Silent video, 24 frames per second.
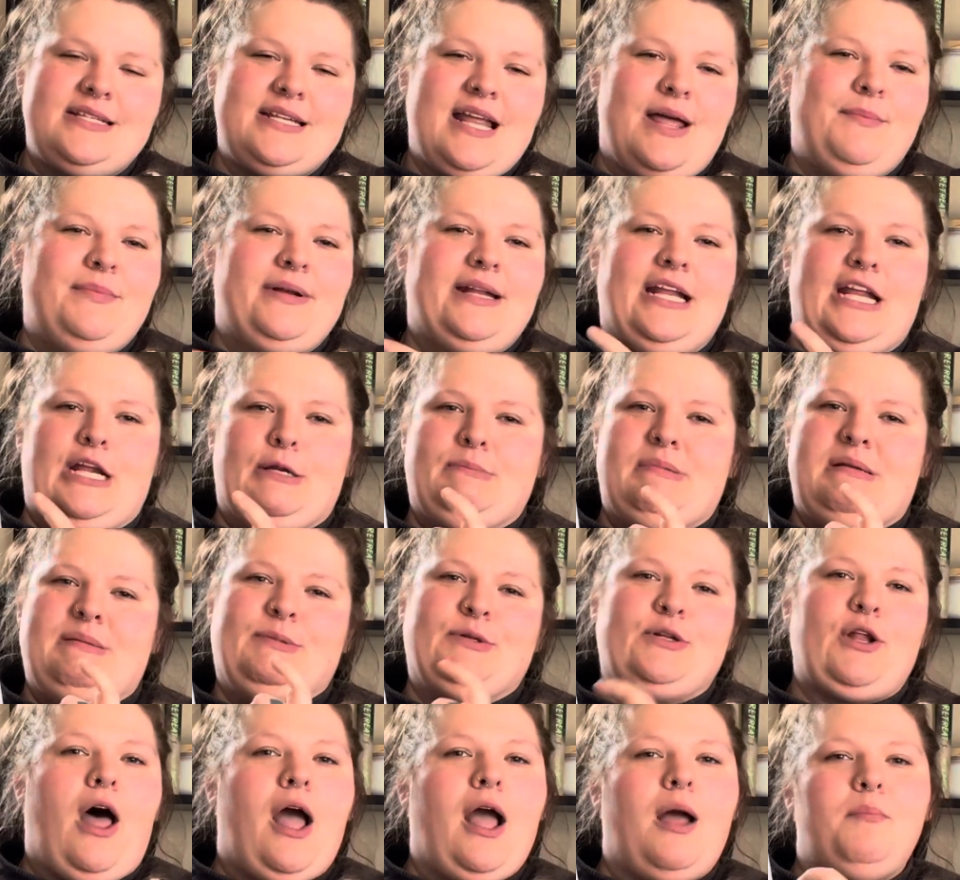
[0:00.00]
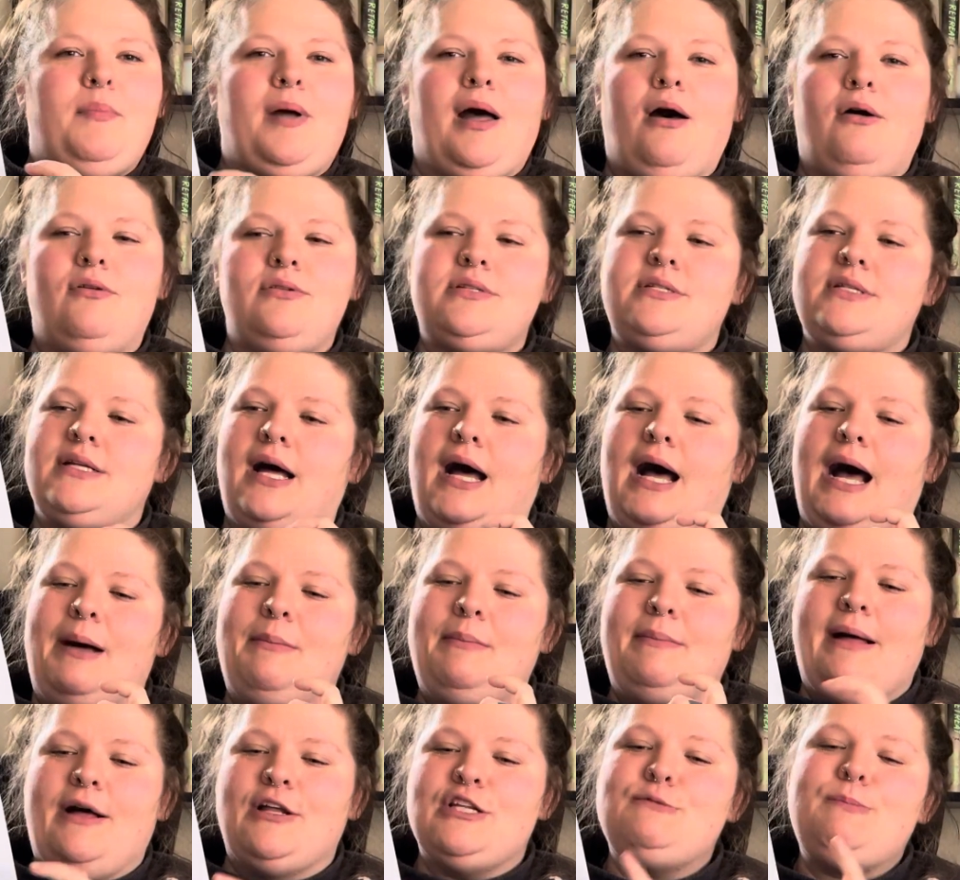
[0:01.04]
I've been hearing people talk about
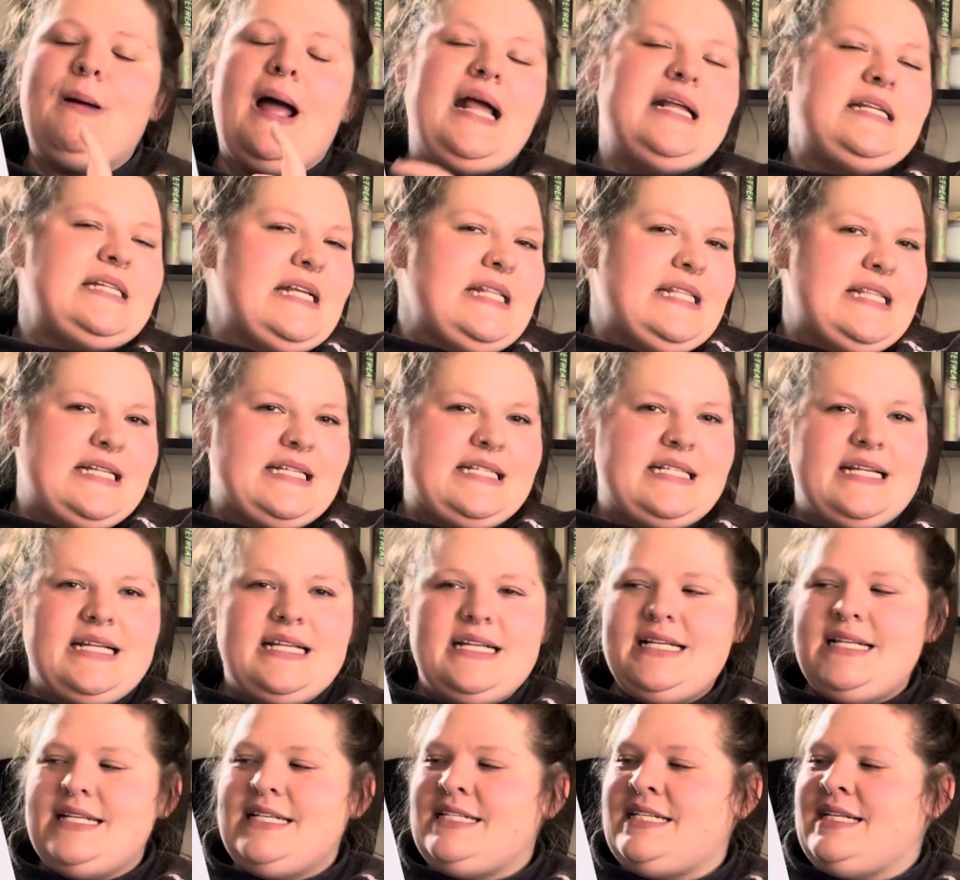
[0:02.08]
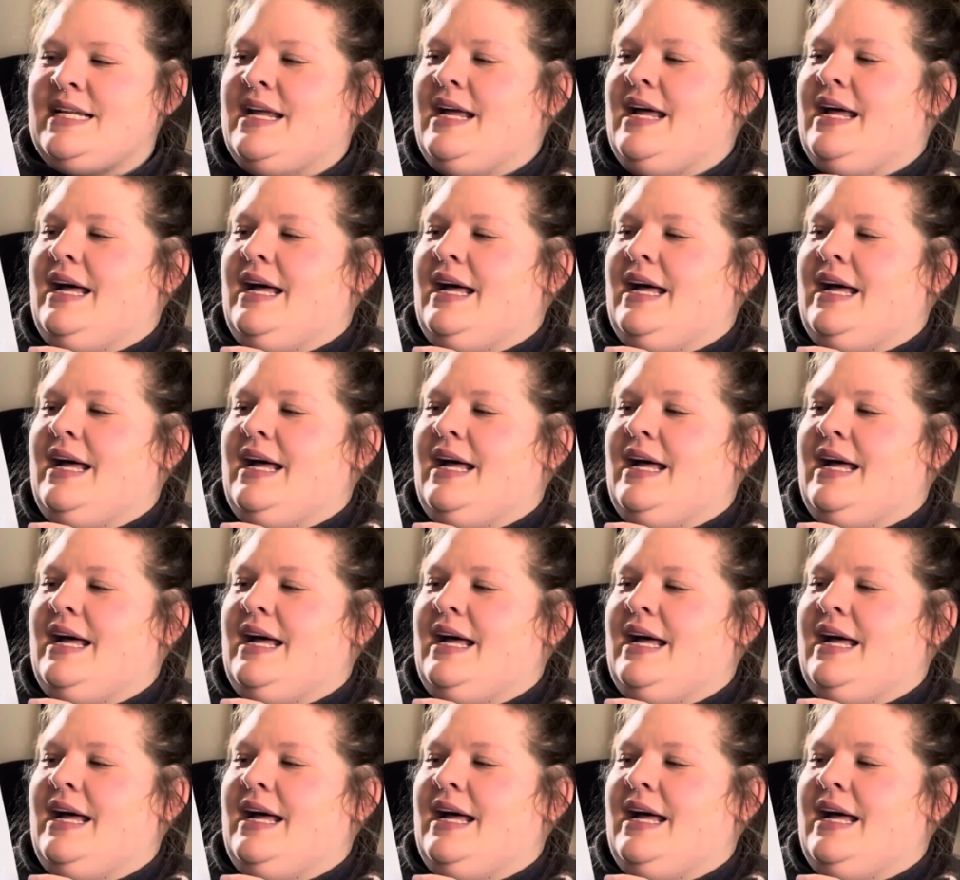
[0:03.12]
how spicy this is.